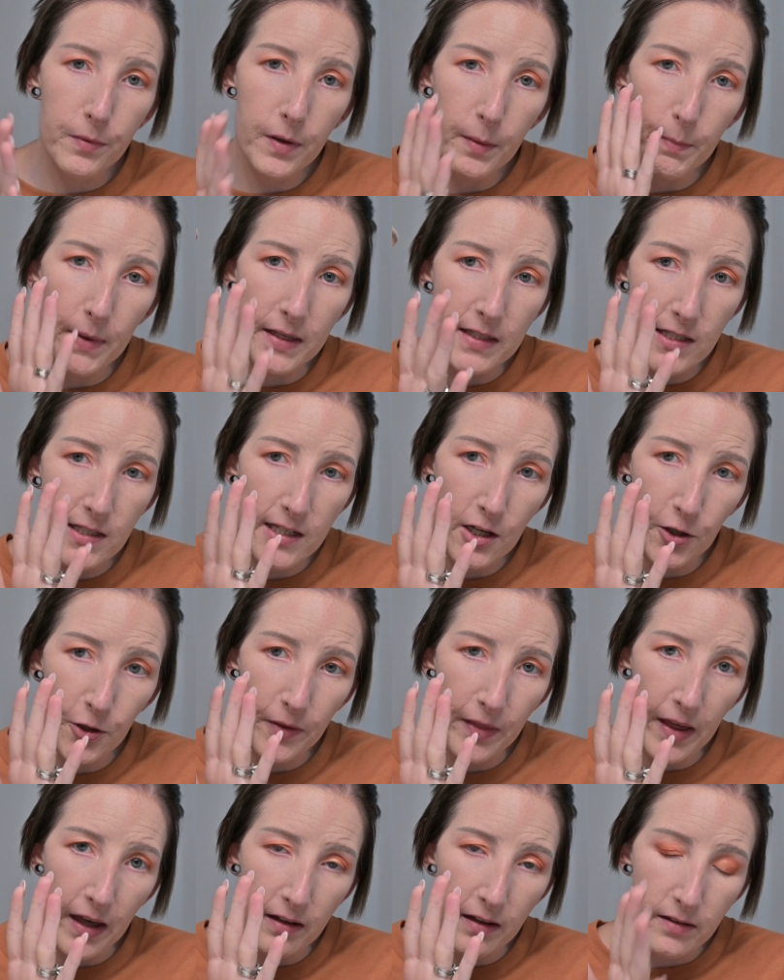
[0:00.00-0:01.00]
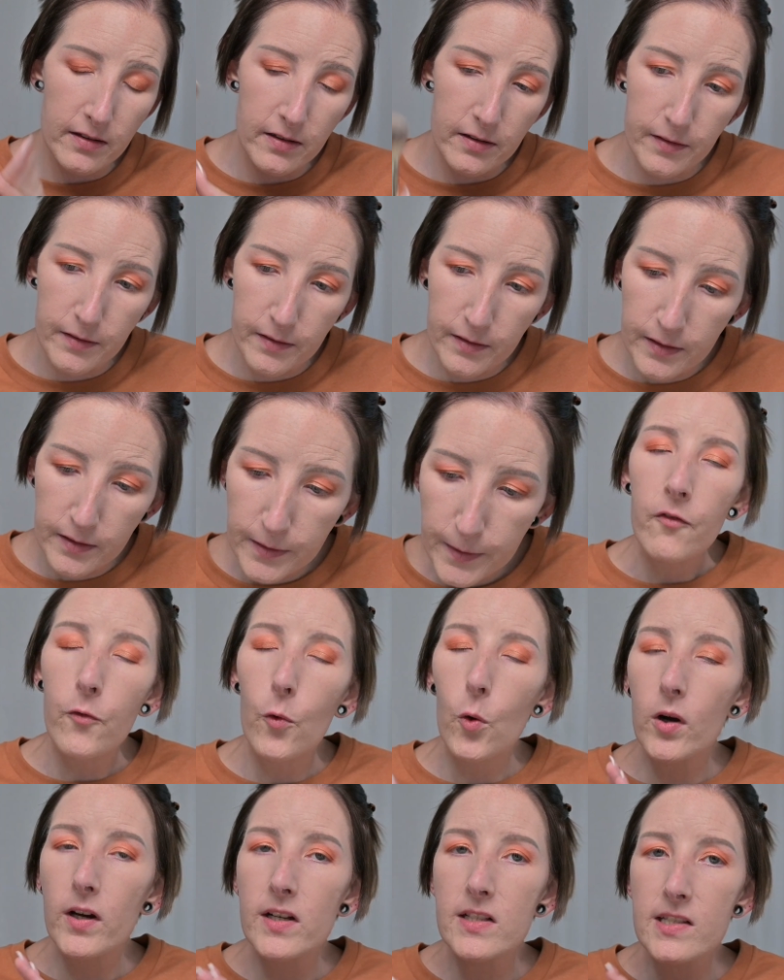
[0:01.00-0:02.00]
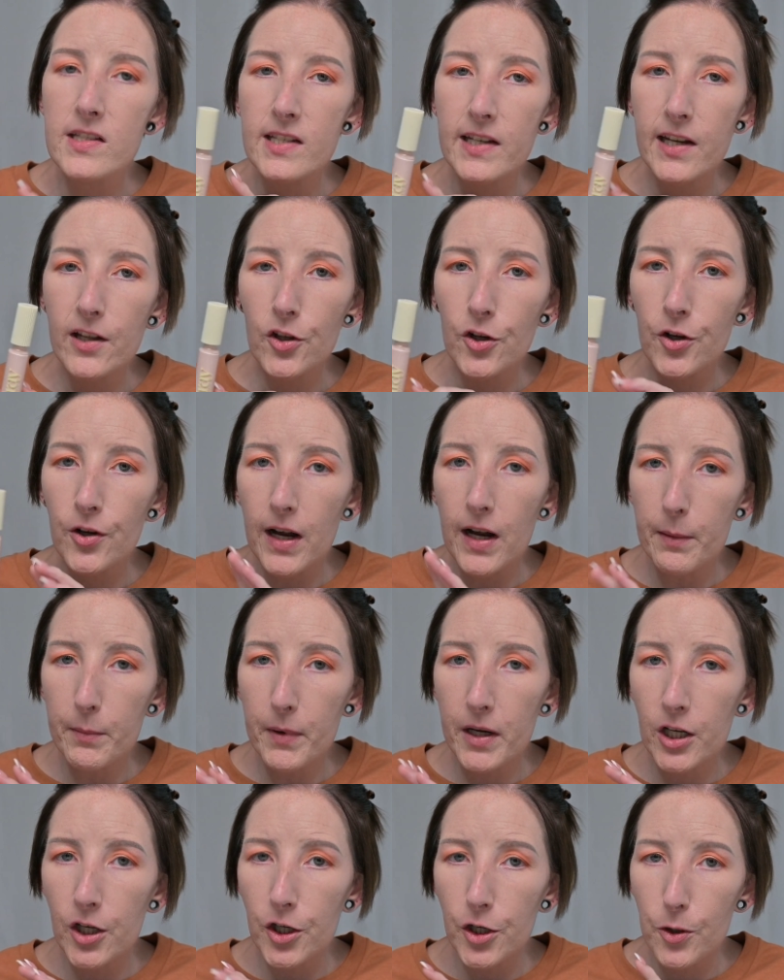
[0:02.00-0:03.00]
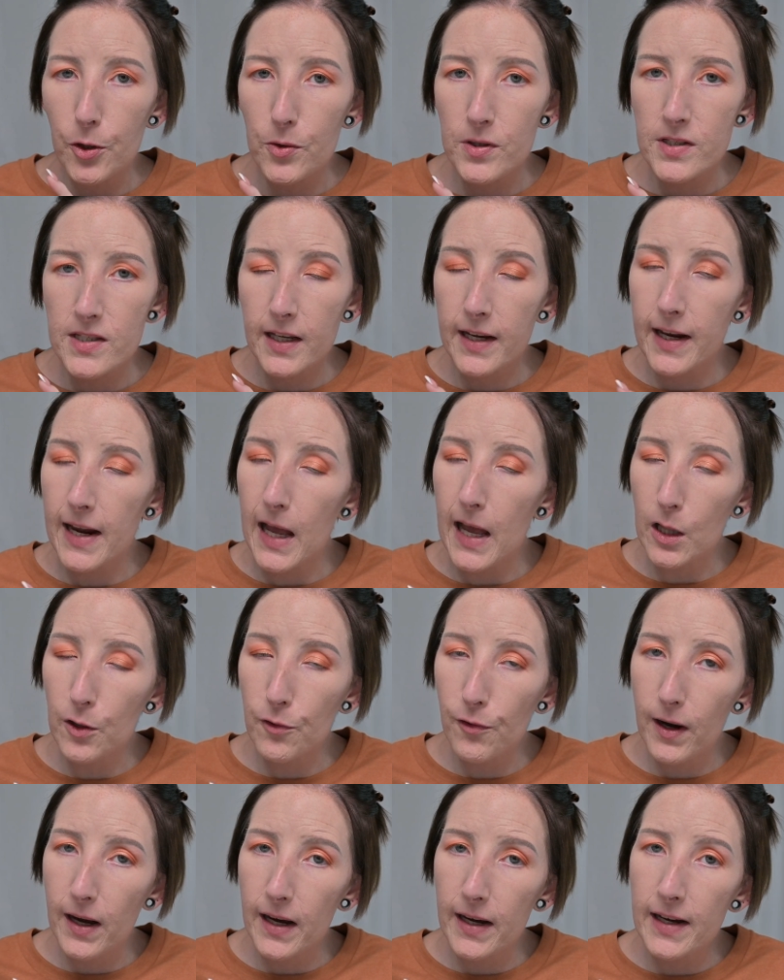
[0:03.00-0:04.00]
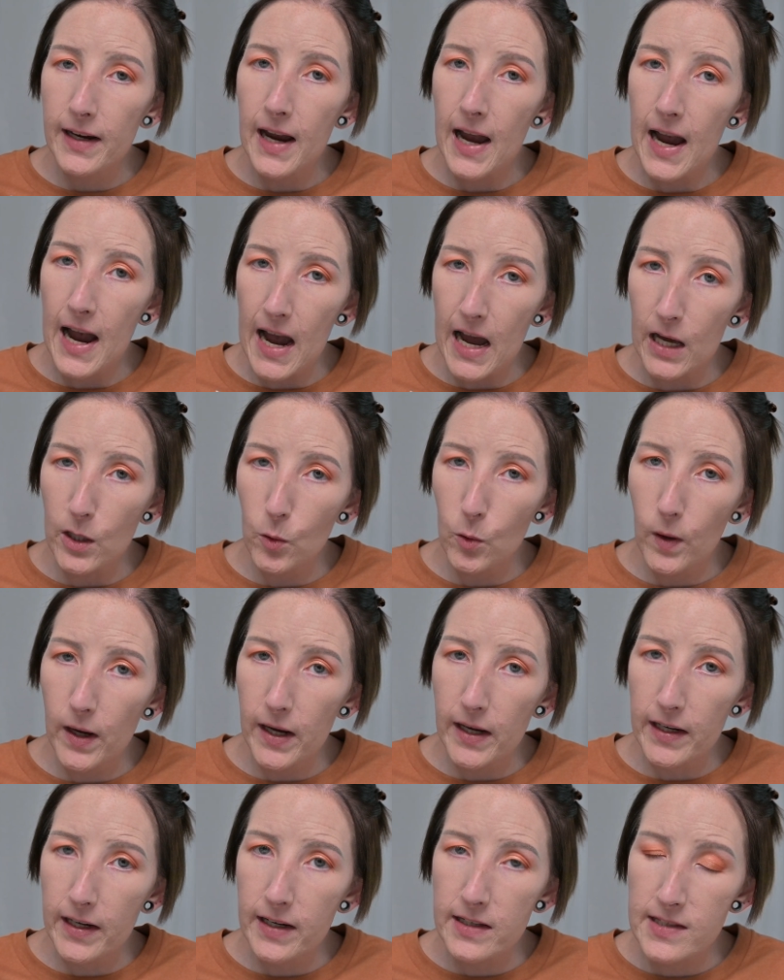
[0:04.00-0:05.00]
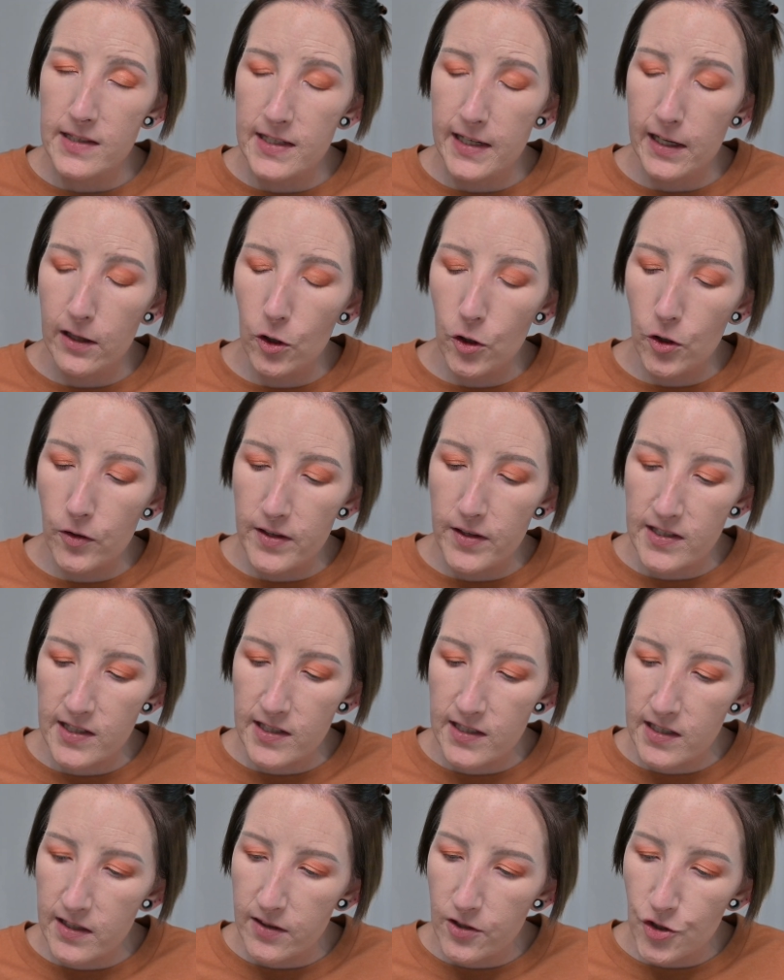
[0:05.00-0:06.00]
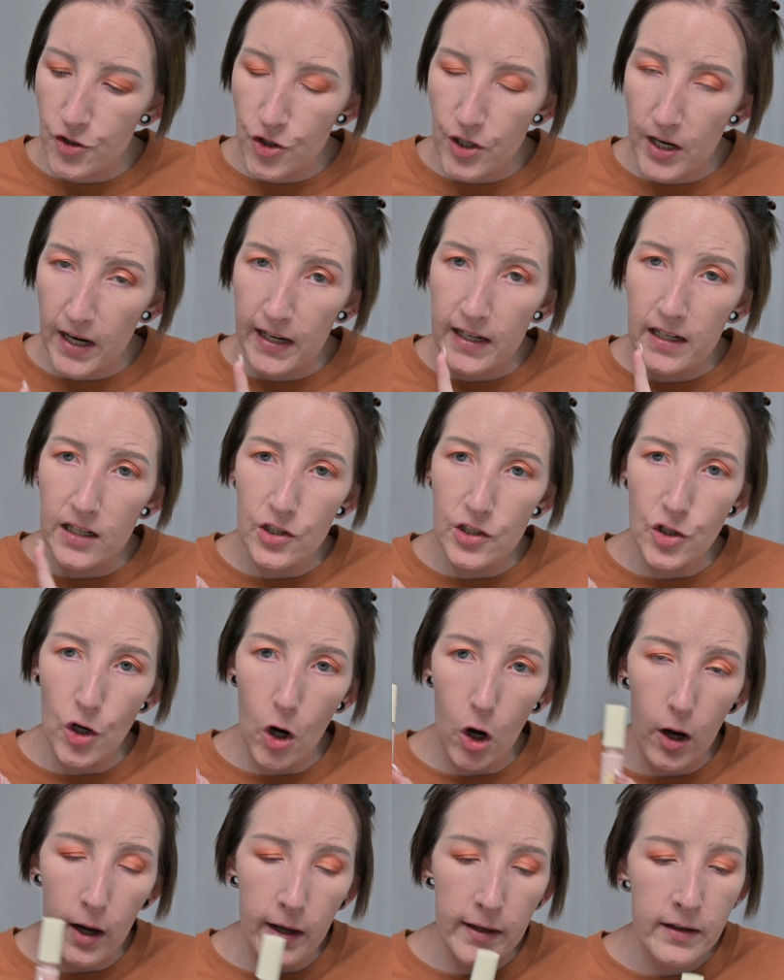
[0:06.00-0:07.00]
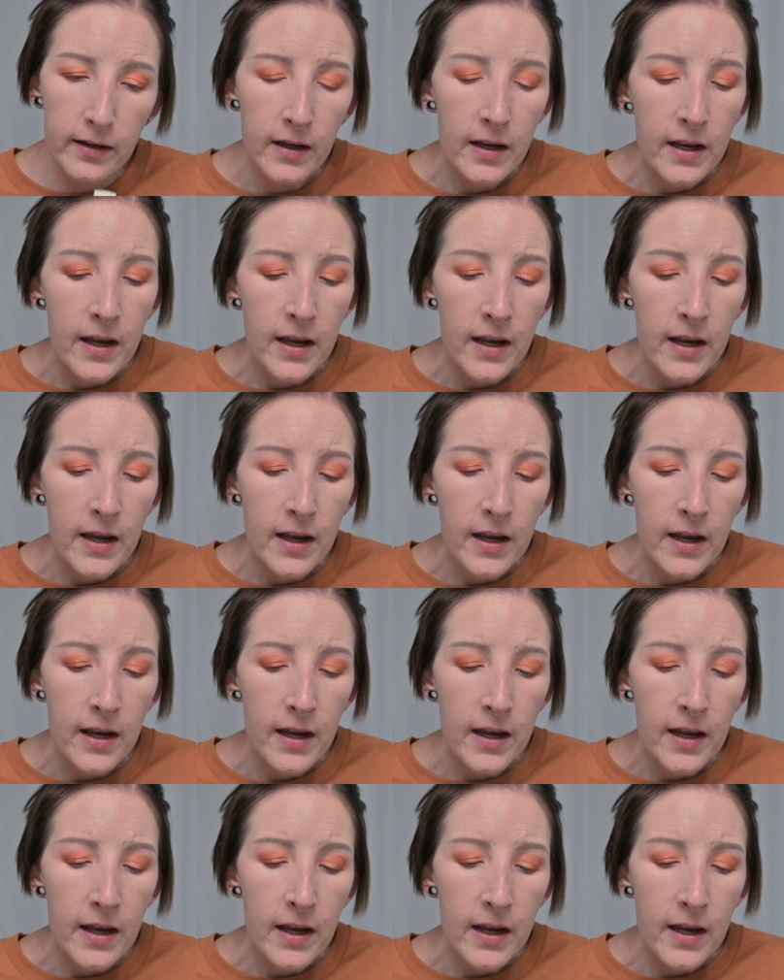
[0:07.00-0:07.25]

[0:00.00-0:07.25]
I meant to tell you that. For concealer, I'm going to use the Caliray Hideaway concealer. This is in the shade Dawn.